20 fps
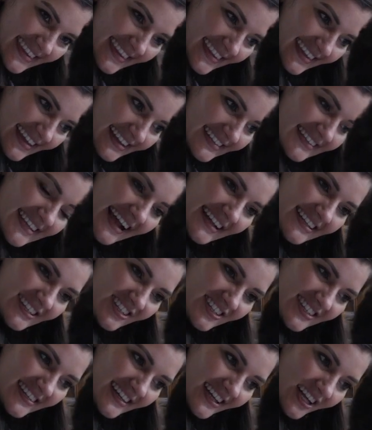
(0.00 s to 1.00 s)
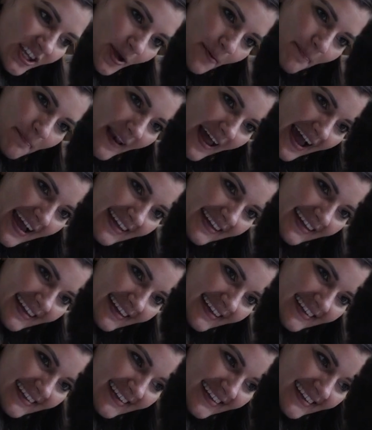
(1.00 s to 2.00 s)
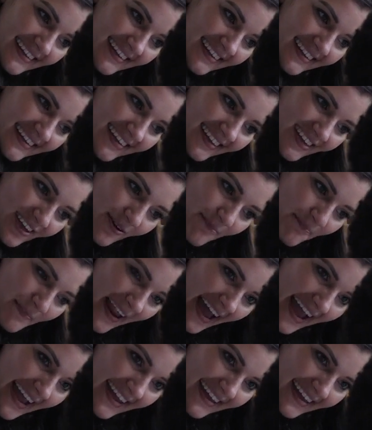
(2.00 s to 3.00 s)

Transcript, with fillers: and toddlers, and it's something